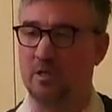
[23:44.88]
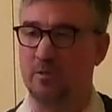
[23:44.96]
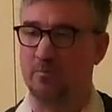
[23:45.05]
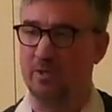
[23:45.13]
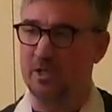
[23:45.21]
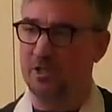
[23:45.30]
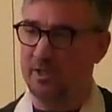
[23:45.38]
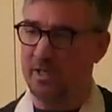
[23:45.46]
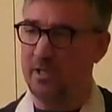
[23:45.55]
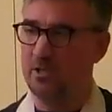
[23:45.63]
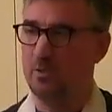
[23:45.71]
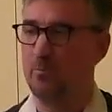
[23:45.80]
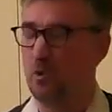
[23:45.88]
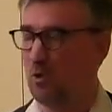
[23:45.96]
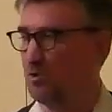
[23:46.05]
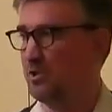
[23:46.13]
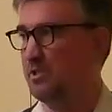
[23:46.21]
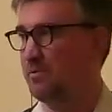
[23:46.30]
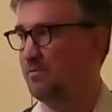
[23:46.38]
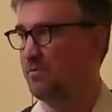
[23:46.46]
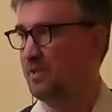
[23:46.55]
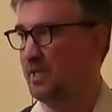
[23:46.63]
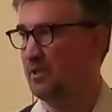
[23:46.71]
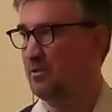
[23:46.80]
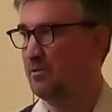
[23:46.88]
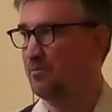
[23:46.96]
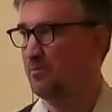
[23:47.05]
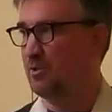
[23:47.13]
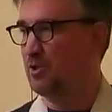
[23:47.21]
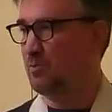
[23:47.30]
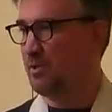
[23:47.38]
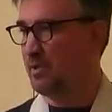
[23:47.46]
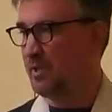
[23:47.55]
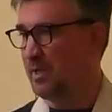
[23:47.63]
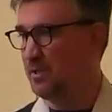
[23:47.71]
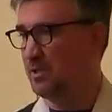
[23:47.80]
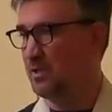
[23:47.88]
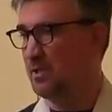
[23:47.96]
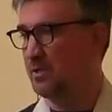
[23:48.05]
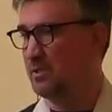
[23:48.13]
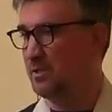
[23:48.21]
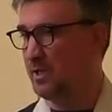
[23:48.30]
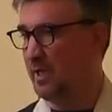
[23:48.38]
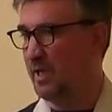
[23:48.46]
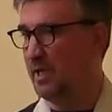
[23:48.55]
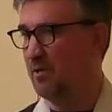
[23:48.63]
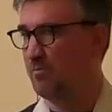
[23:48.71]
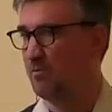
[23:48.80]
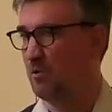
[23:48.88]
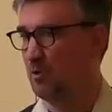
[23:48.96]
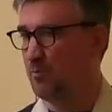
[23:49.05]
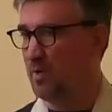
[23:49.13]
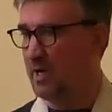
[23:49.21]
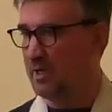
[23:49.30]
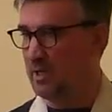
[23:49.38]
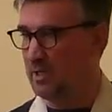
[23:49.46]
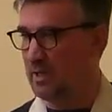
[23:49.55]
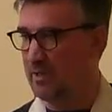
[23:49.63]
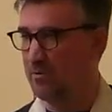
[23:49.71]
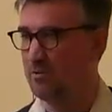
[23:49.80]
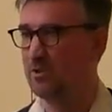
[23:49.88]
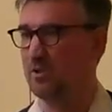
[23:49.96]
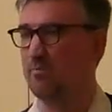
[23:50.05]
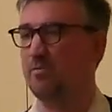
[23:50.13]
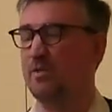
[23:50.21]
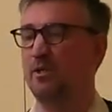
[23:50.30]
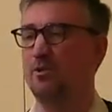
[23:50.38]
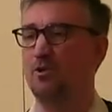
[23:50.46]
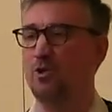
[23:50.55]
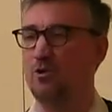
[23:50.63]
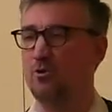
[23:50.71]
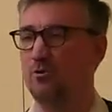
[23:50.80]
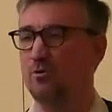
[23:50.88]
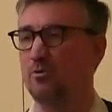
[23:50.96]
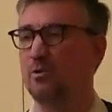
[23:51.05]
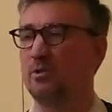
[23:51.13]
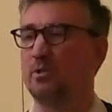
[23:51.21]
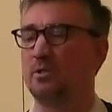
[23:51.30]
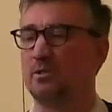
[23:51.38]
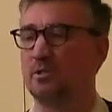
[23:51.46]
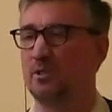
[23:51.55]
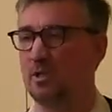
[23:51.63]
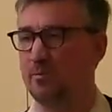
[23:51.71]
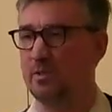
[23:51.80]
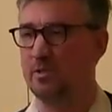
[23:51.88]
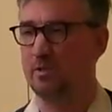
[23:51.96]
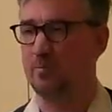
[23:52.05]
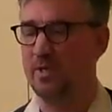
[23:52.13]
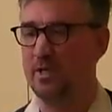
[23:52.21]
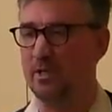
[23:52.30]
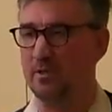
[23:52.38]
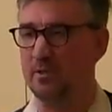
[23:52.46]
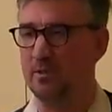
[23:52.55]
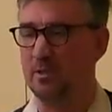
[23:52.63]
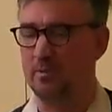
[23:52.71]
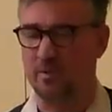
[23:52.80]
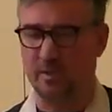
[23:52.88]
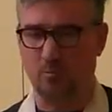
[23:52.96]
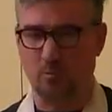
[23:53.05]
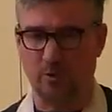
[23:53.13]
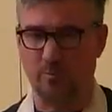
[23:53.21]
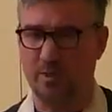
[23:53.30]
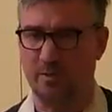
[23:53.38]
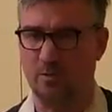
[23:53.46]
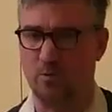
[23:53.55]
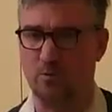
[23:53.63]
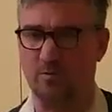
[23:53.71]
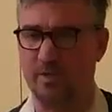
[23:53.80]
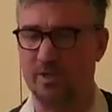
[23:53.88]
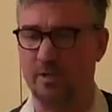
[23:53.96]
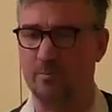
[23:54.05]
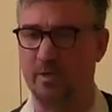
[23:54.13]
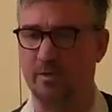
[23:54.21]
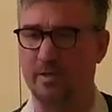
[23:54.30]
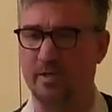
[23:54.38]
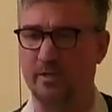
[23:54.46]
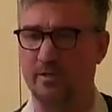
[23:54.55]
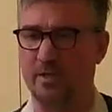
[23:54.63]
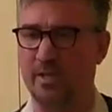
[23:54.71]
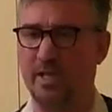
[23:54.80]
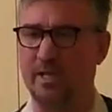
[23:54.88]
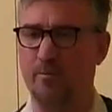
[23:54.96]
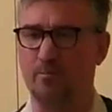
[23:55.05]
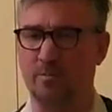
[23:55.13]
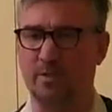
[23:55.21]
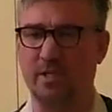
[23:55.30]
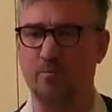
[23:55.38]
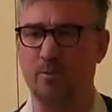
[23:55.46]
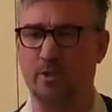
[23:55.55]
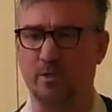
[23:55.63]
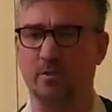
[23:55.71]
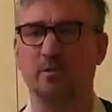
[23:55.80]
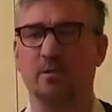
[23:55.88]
But it's seen as a positive thing, because when things start to decay and fall apart, it allows something new to come into being. But then what about the whole thing about the name, demon?